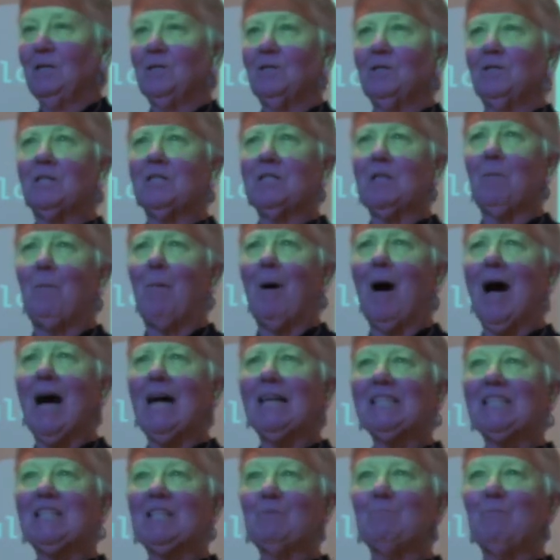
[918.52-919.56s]
to the
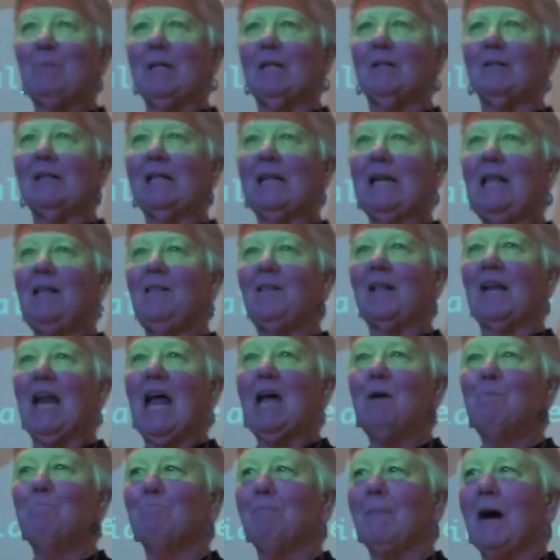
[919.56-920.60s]
possibility that
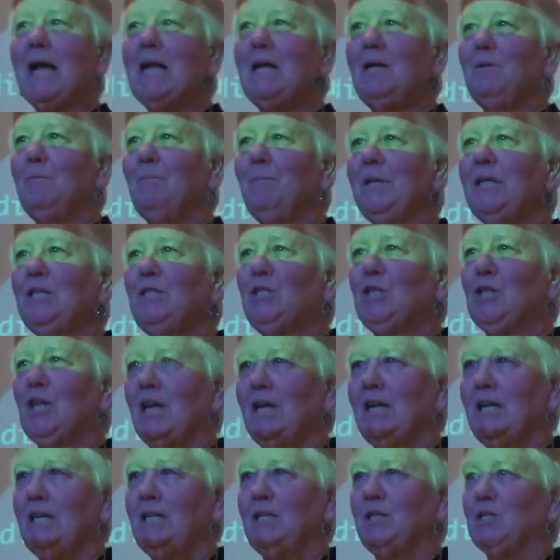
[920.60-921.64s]
I might be
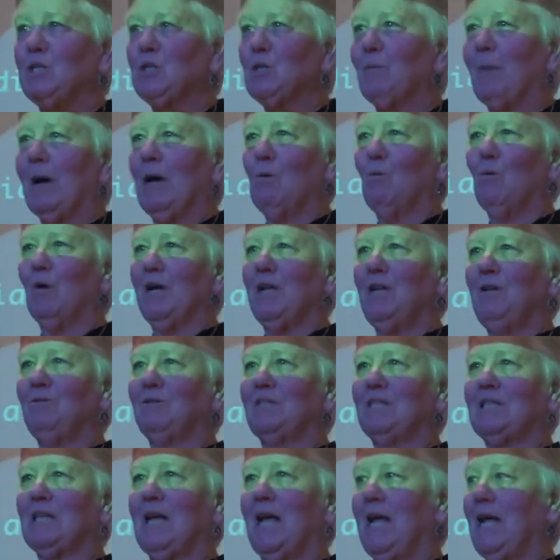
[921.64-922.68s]
changed by what you
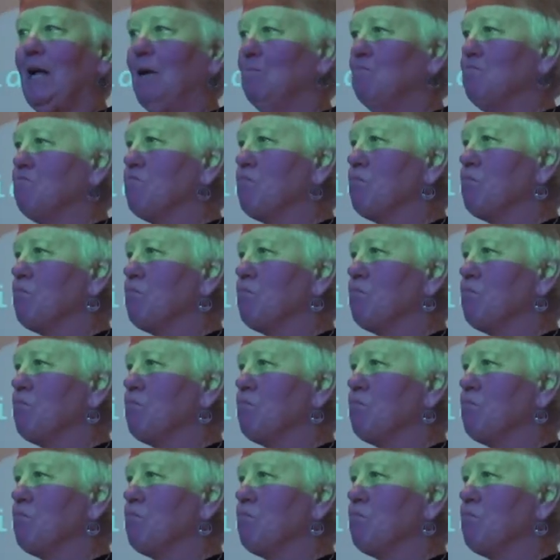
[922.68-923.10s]
say.